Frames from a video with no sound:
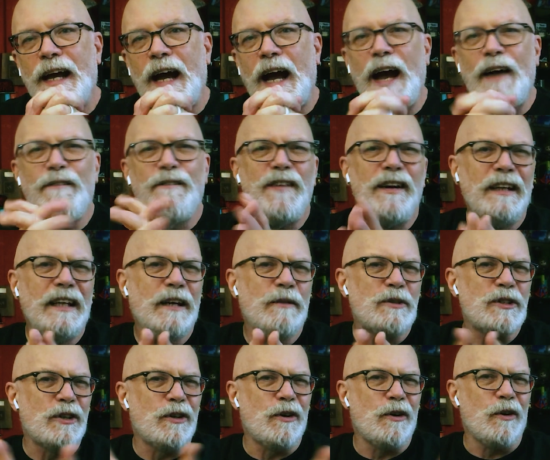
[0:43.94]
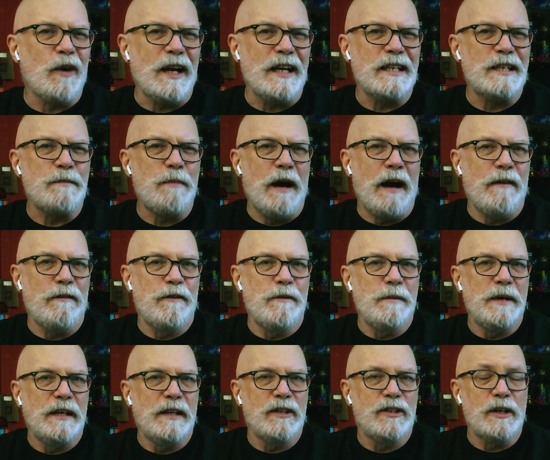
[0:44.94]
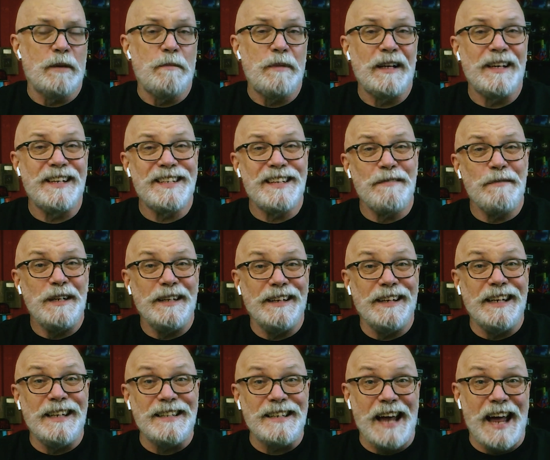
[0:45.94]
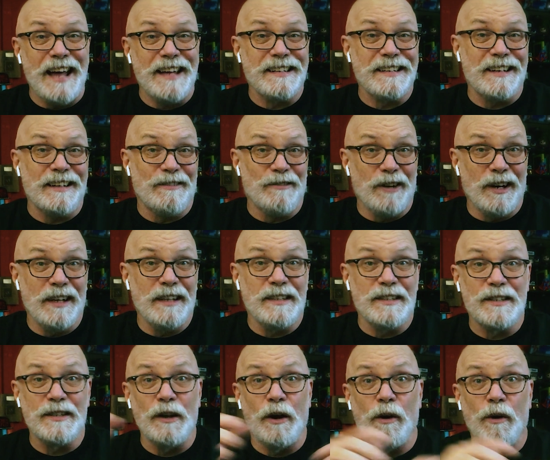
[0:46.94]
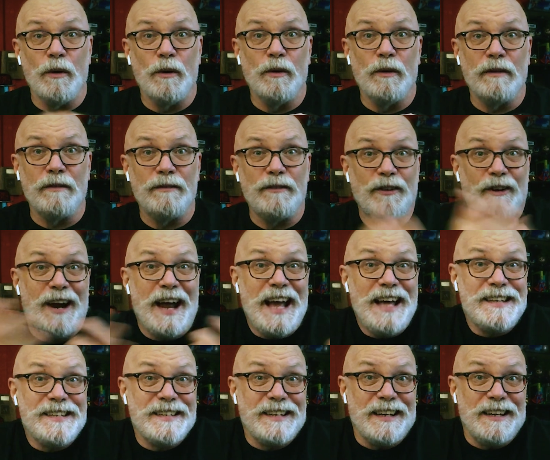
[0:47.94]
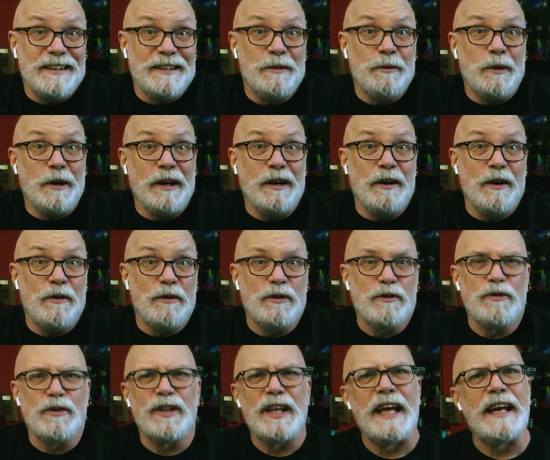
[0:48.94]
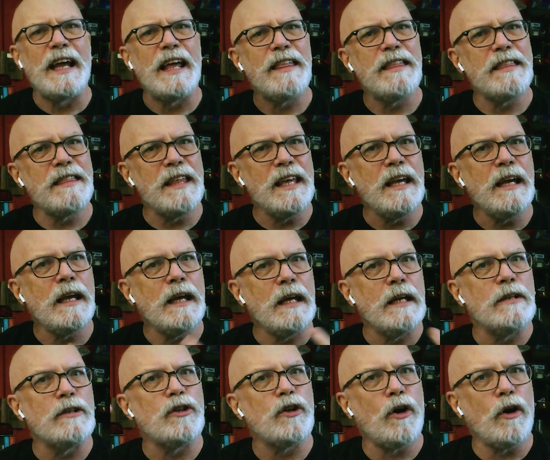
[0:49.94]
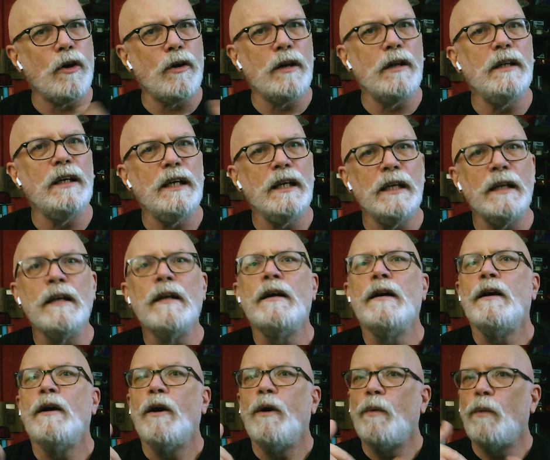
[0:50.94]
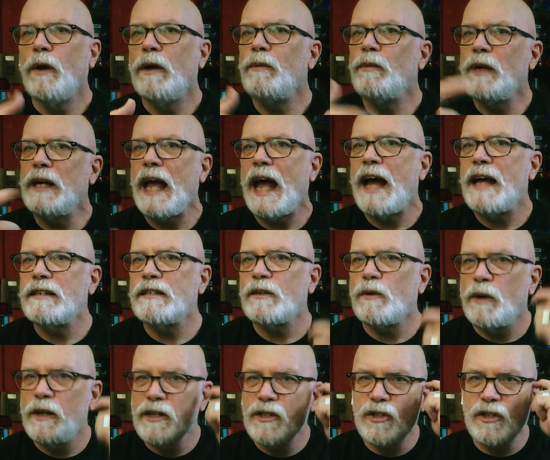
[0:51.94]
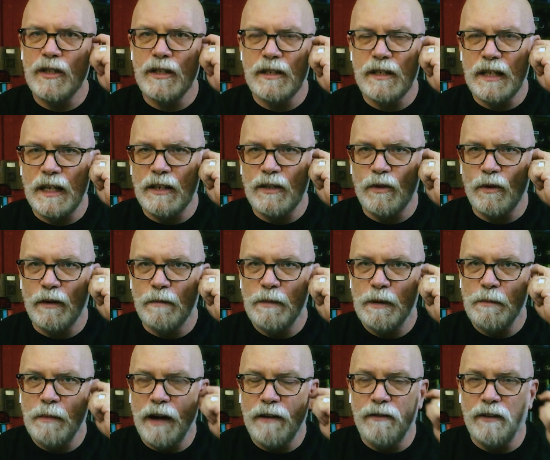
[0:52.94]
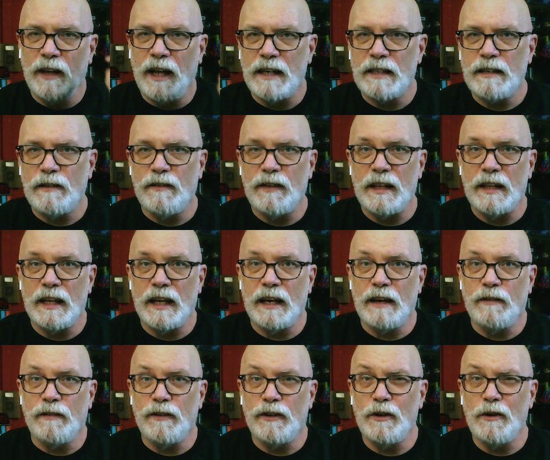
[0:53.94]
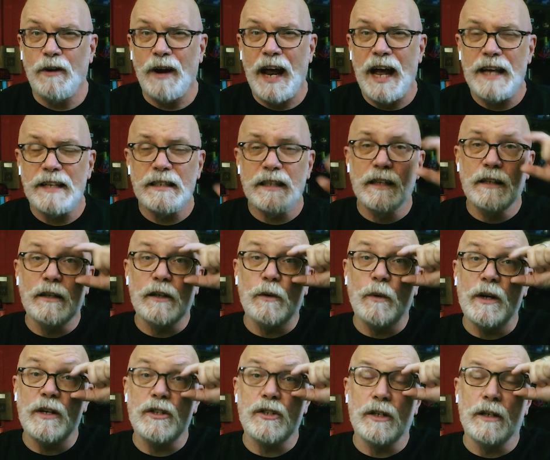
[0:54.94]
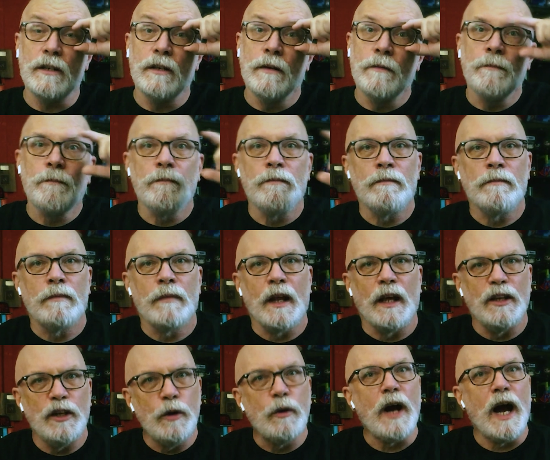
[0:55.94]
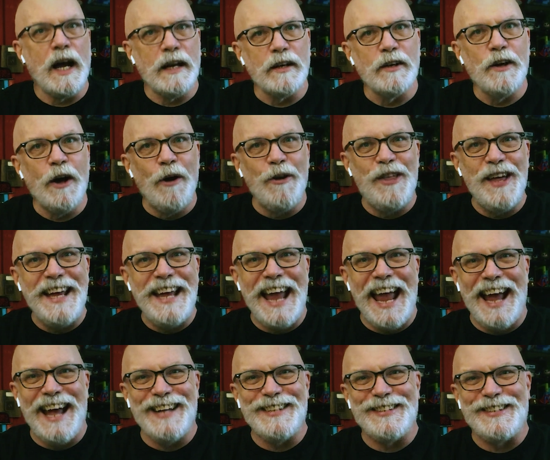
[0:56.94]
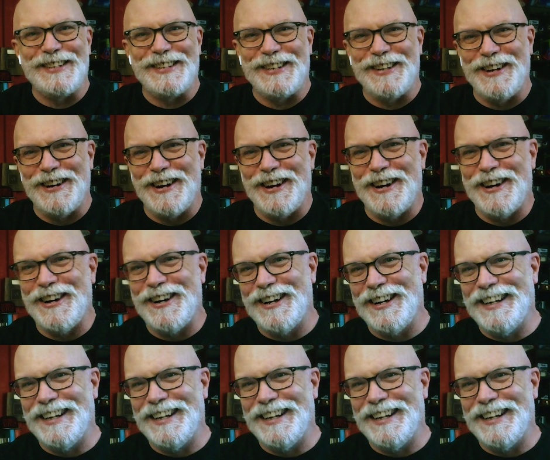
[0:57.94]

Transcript: I felt like it was a great spot for me to jump in because, I mean, he's asking, right? So if you're asking, you want to know the truth. And I think internally, when we ask questions, it's sort of been my philosophy that if you're asking the question, you kind of know the answer.